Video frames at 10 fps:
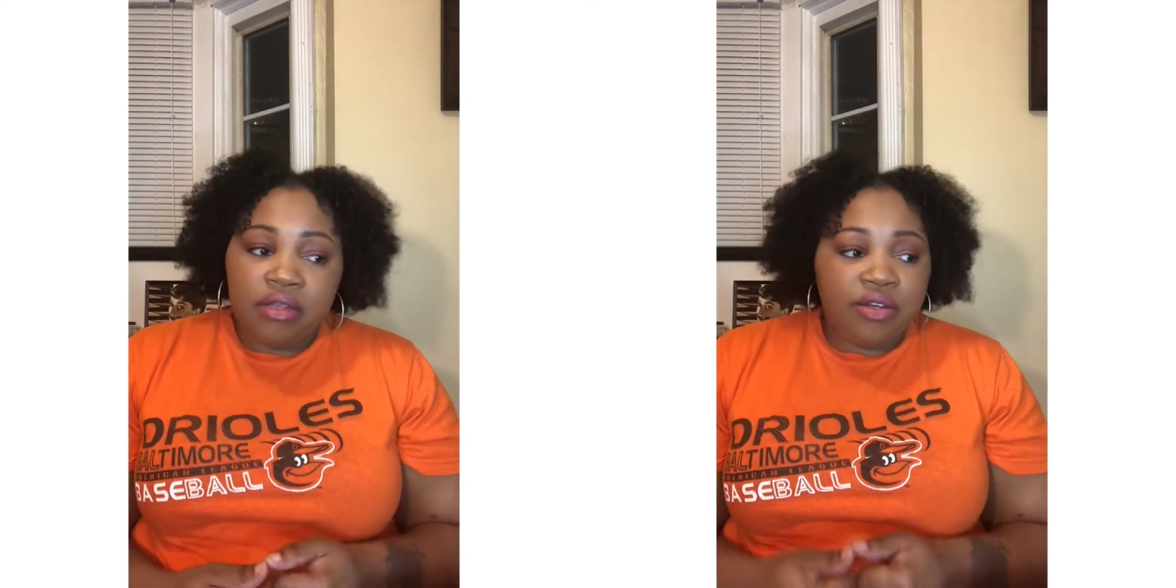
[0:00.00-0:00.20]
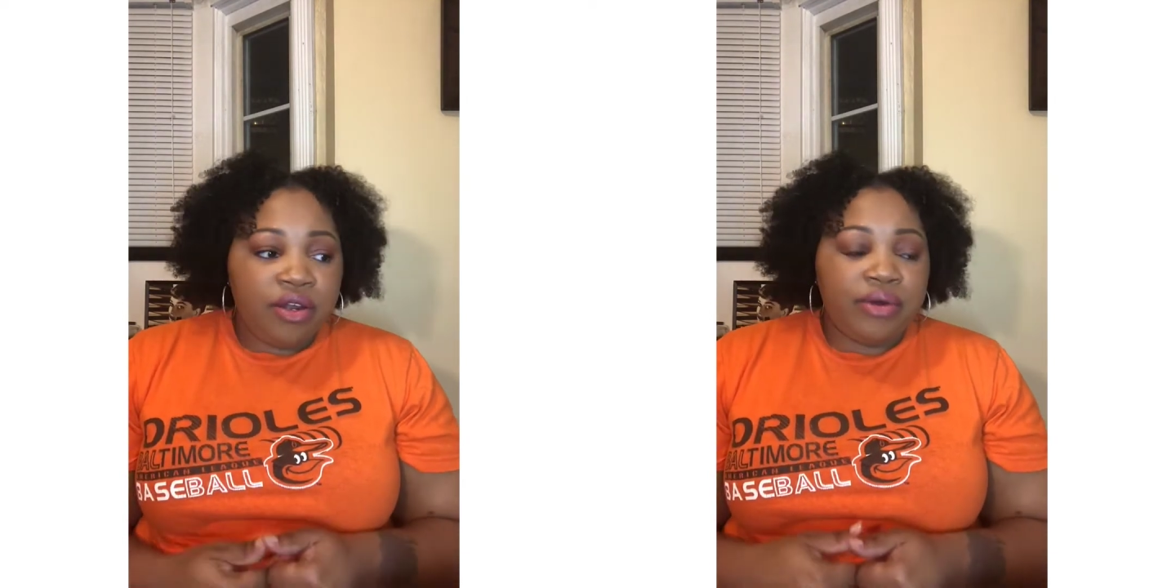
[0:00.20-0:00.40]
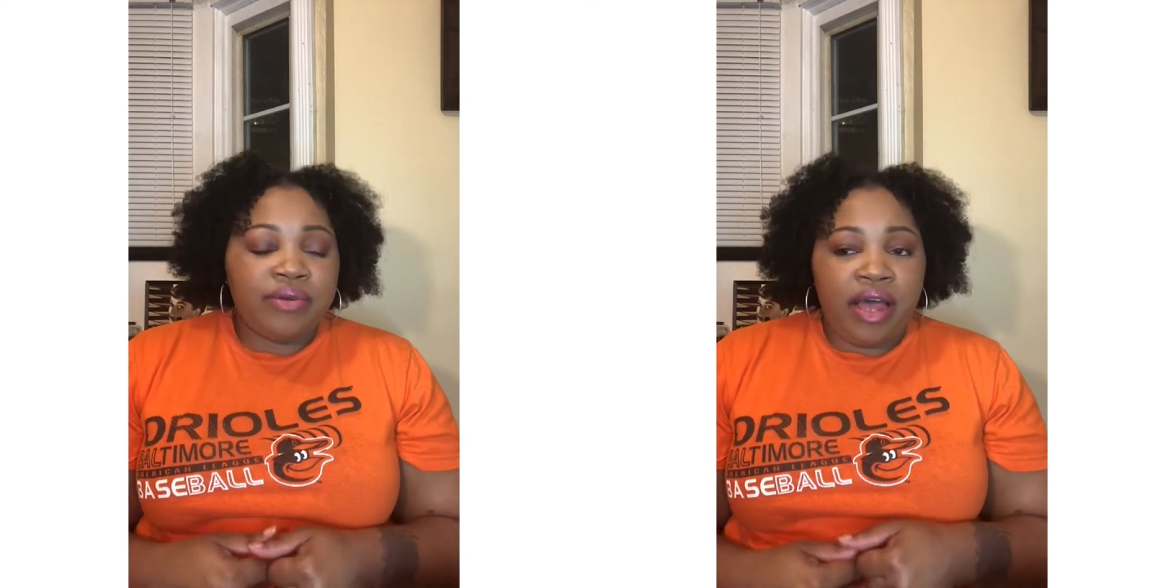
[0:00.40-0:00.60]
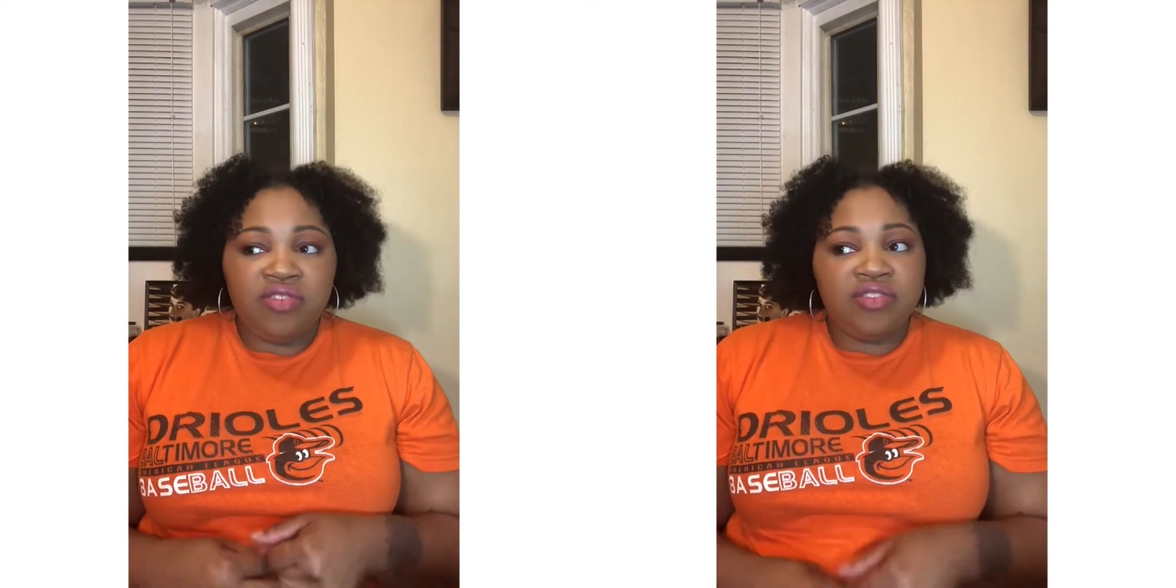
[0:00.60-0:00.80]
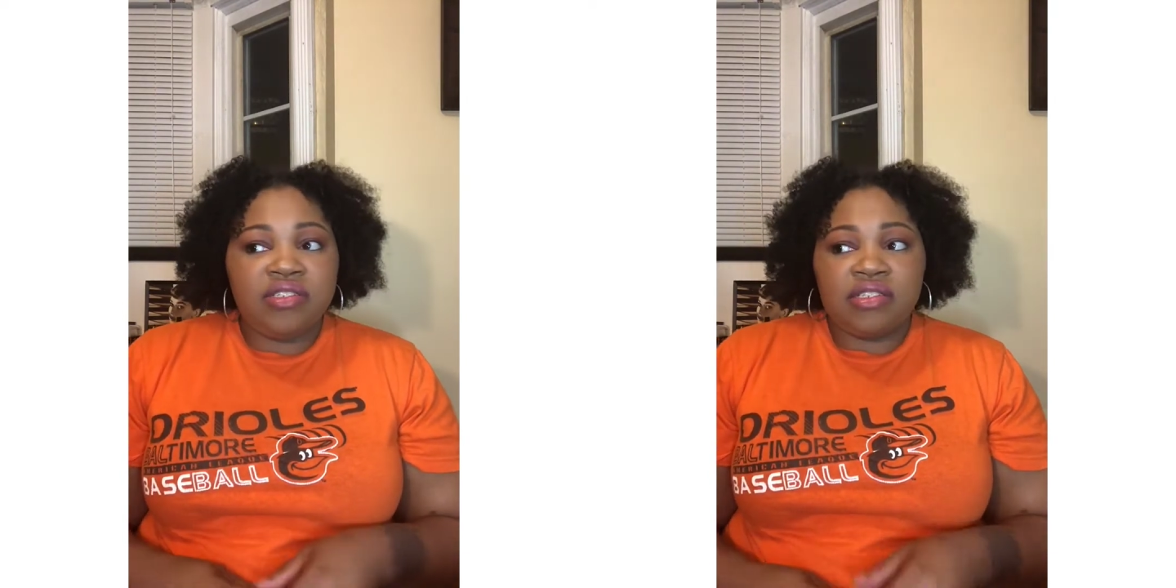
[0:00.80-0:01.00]
You know,
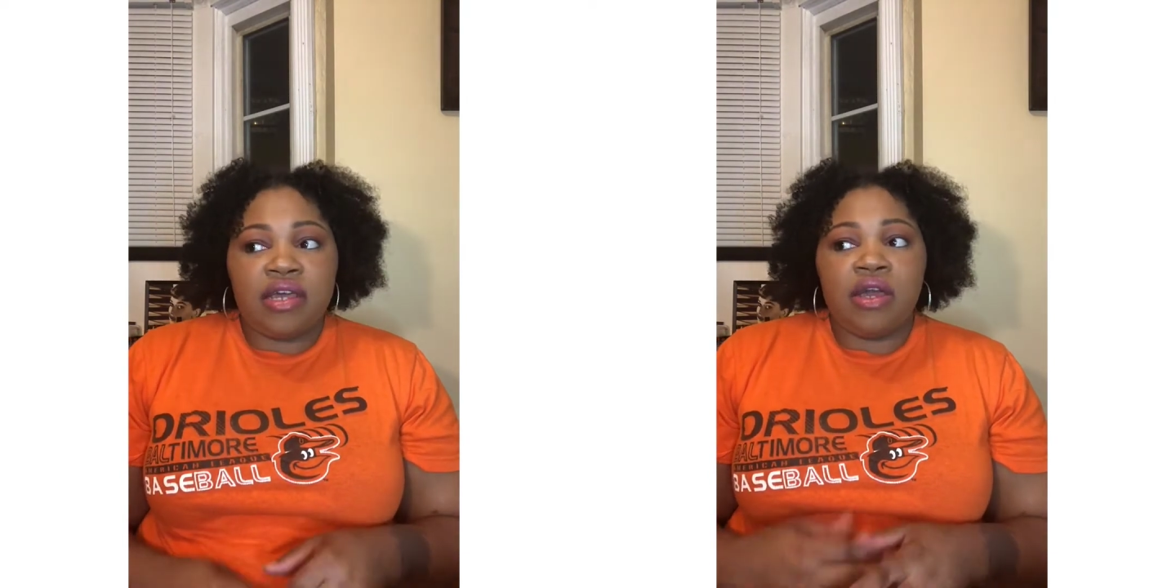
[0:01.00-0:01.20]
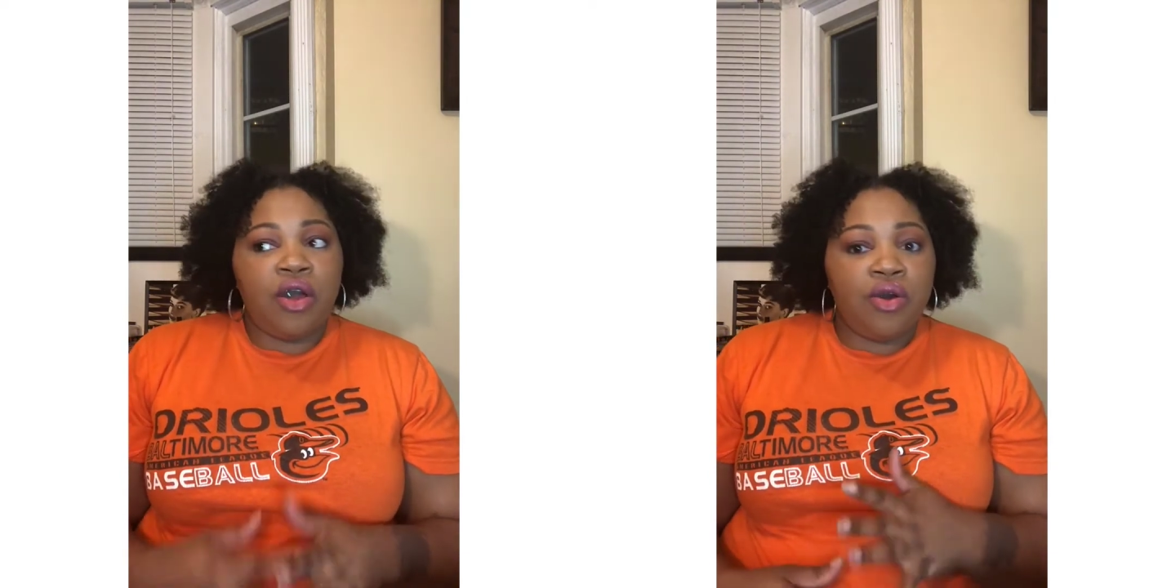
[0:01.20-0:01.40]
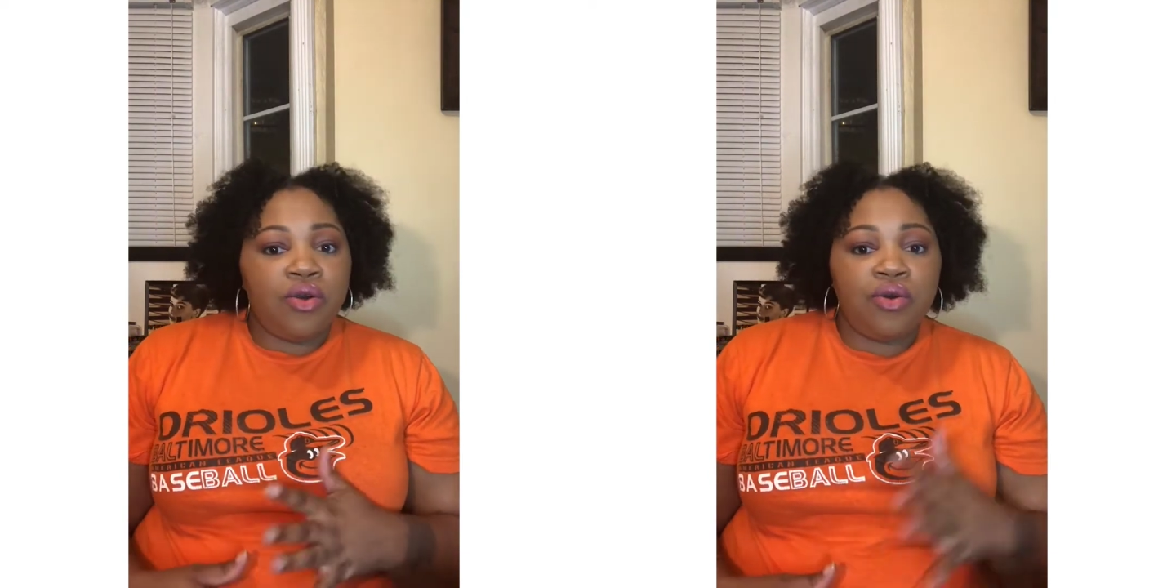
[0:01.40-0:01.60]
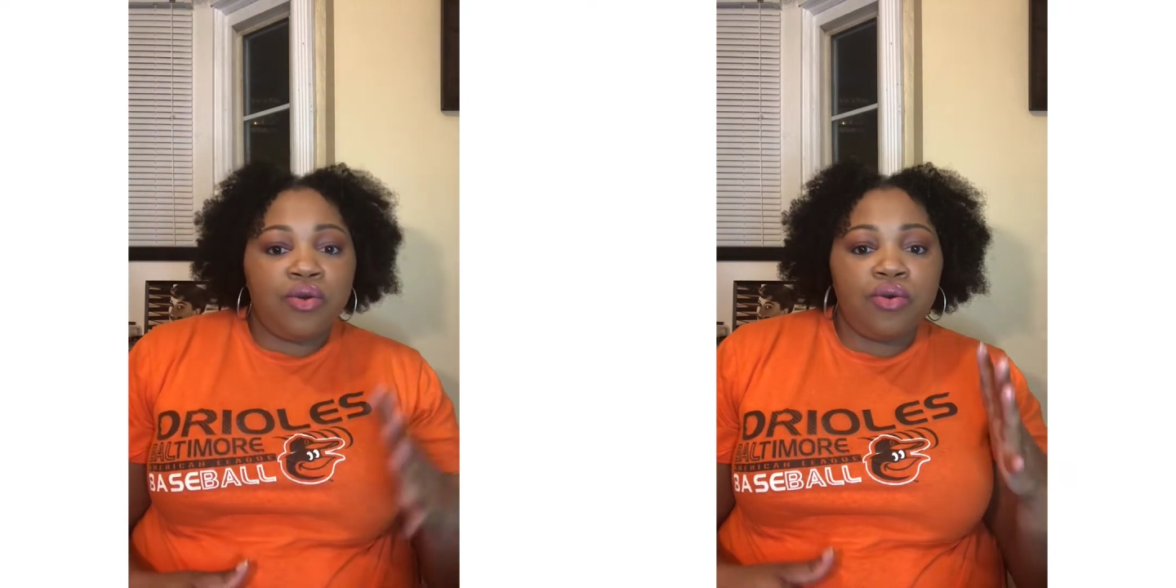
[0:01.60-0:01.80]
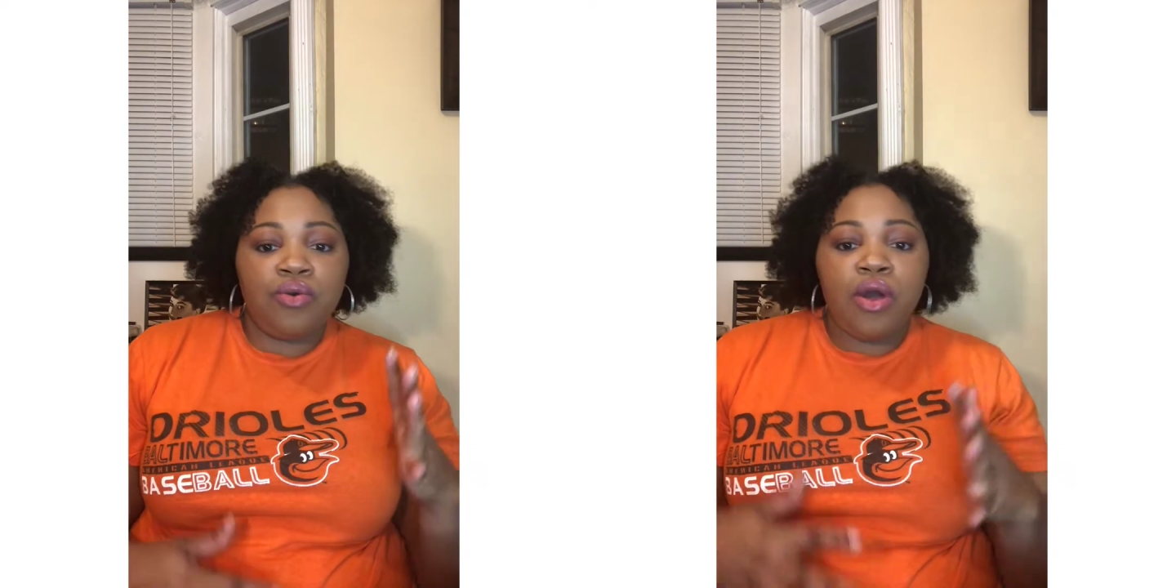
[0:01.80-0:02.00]
not just say,
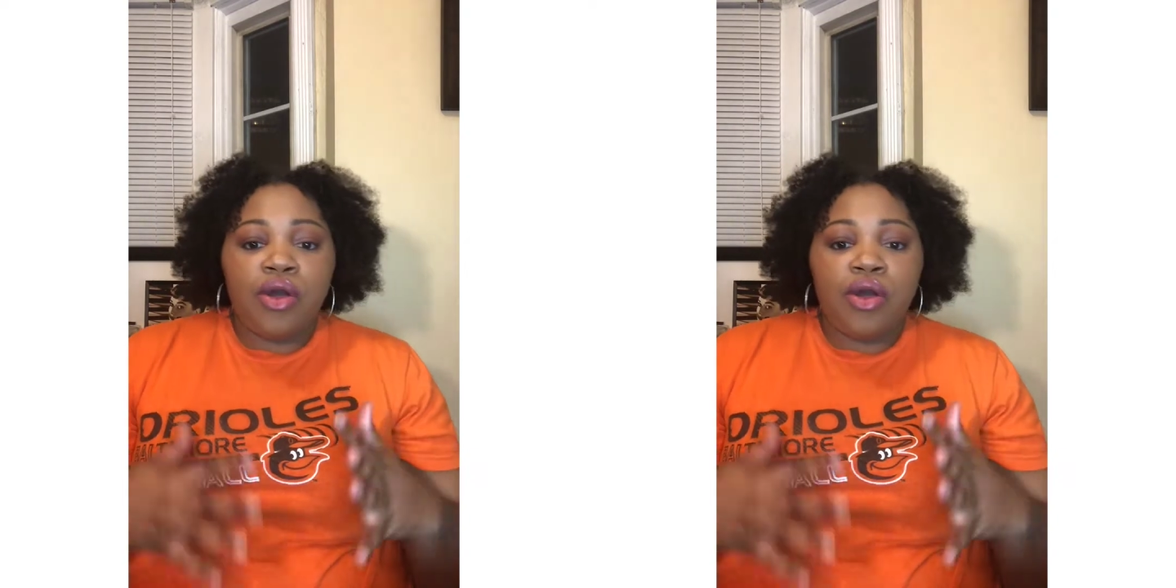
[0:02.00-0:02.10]
oh,